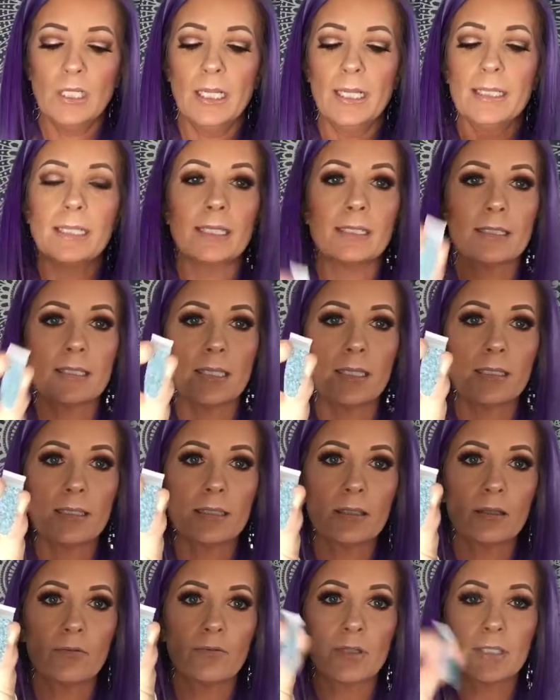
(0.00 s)
and then see the
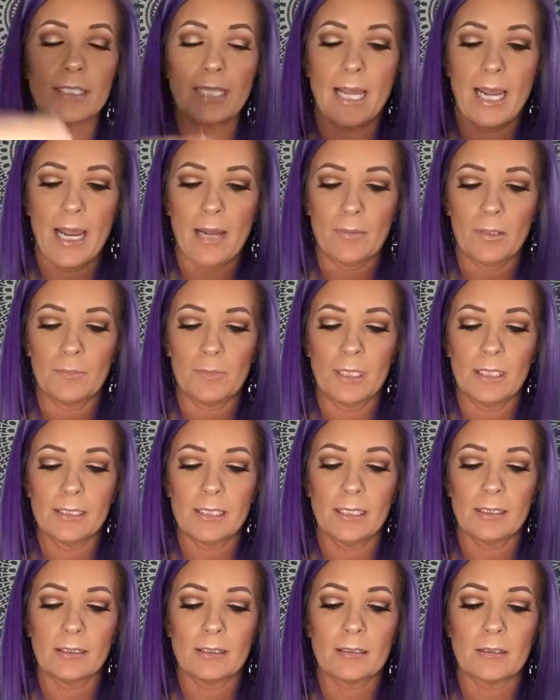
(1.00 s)
silver tab. I'm gonna
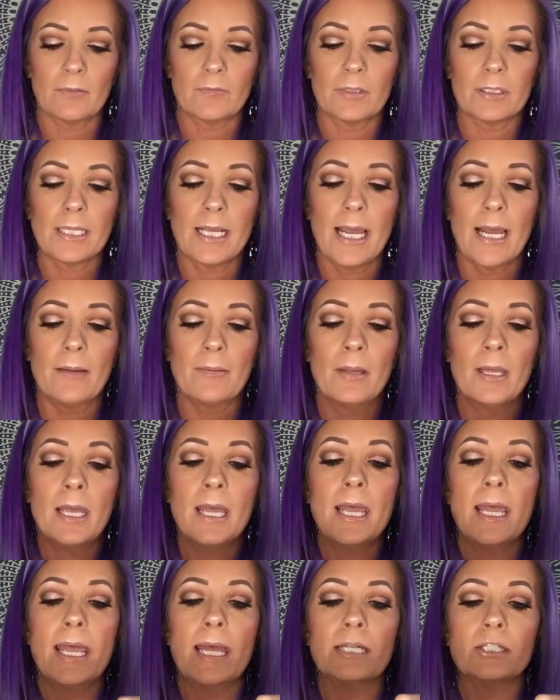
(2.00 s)
take the silver tab
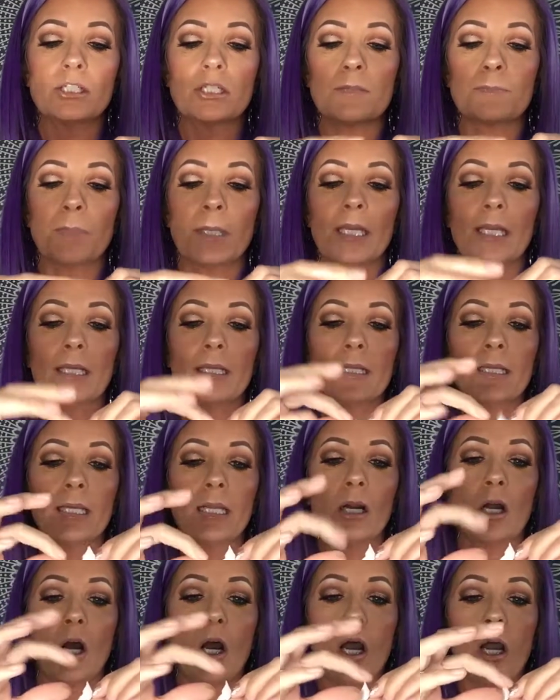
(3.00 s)
and just peel
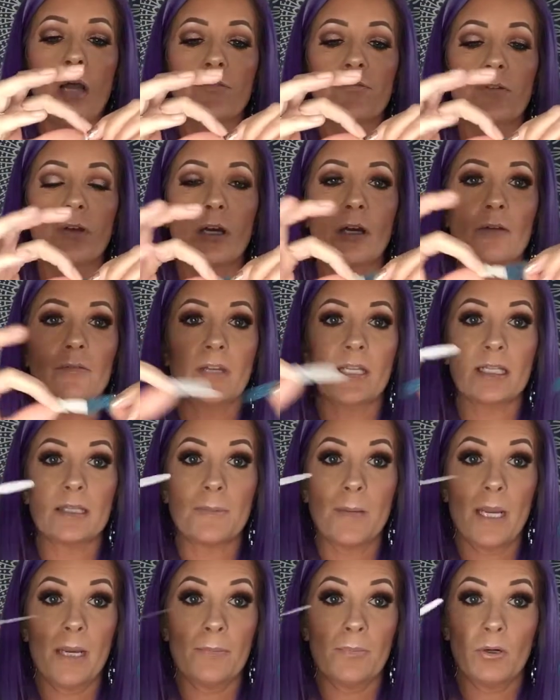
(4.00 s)
it off of its
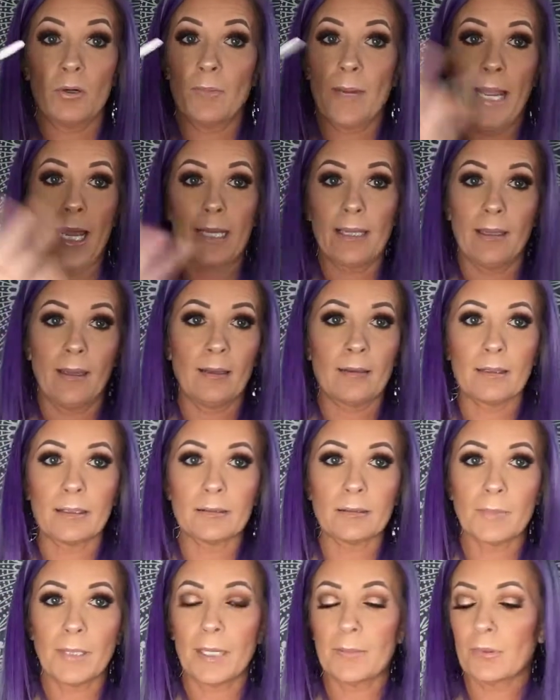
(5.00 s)
paper backing.
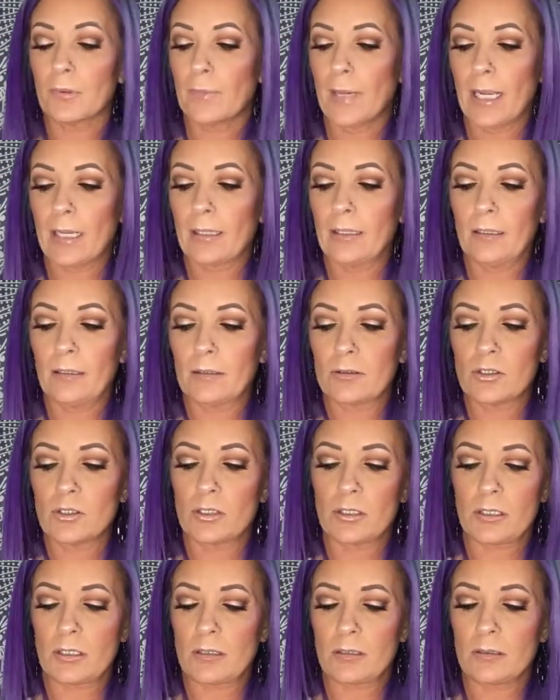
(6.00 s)
Like the paper backing is
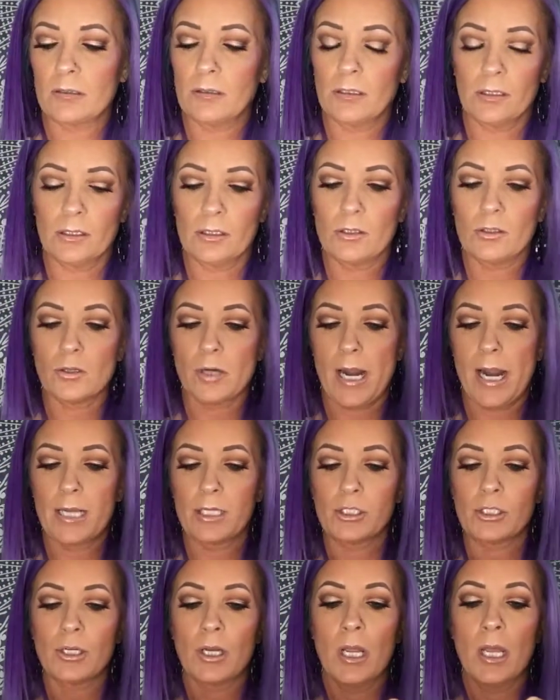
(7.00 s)
just, it's
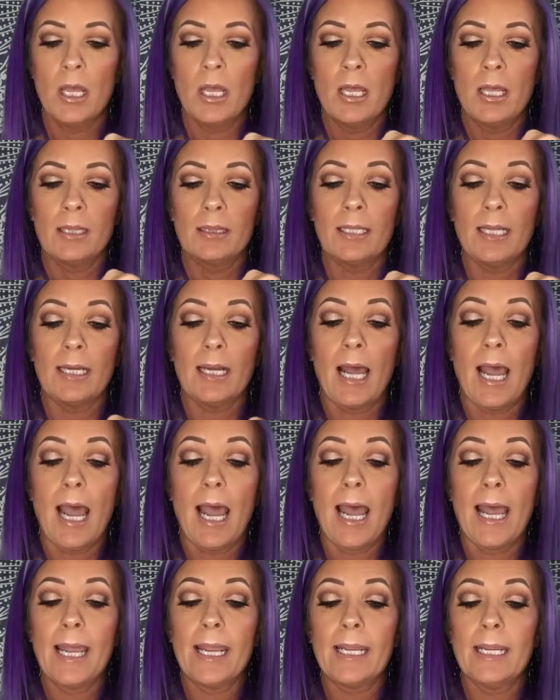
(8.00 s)
trash. Then
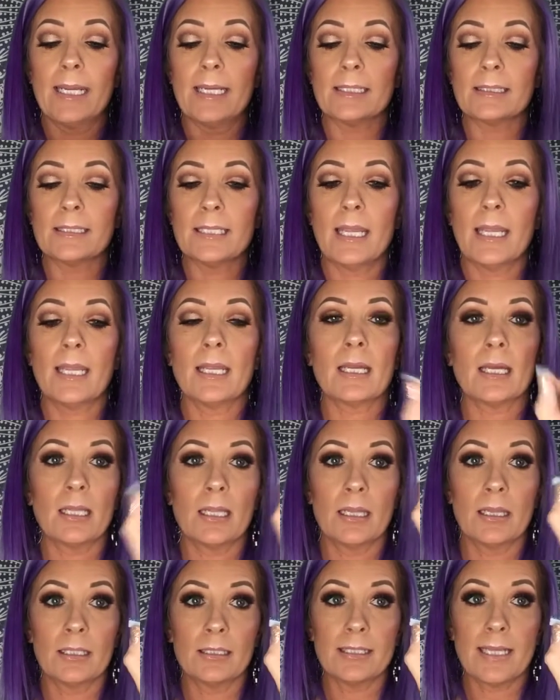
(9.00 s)
I take
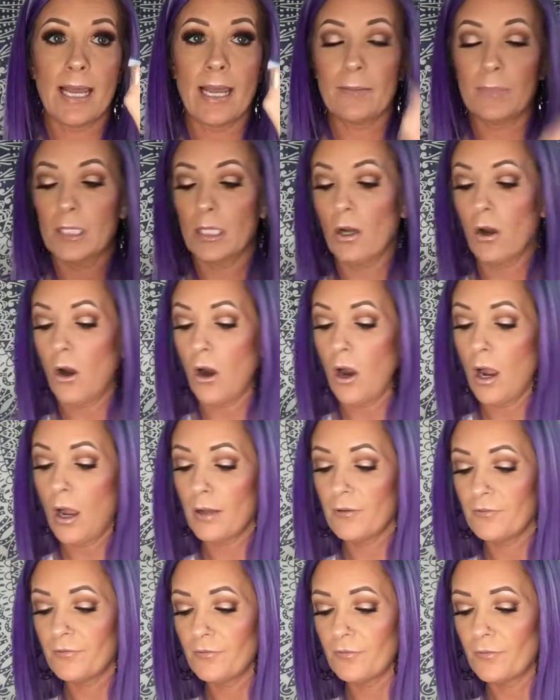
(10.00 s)
the tabby
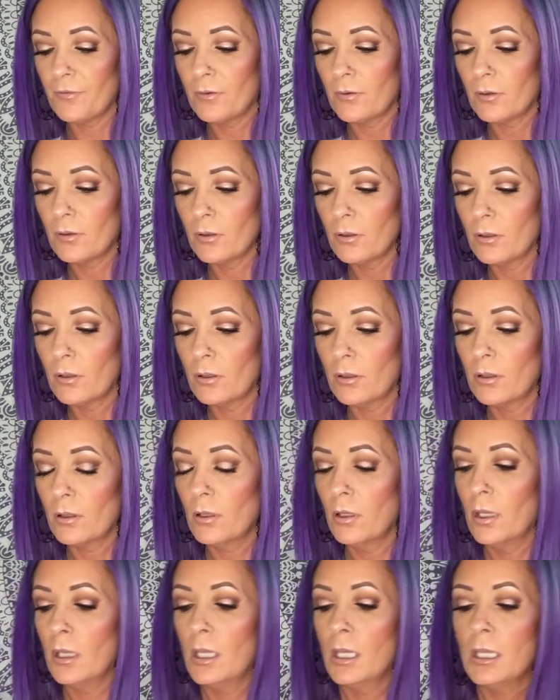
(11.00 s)
off.
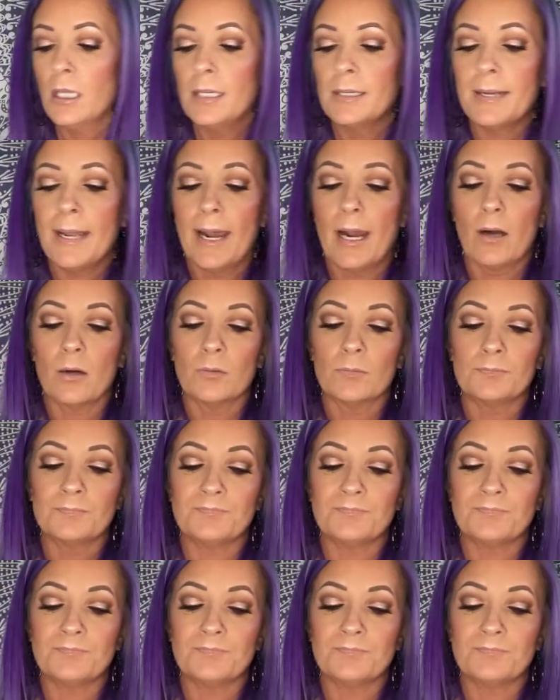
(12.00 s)
Now,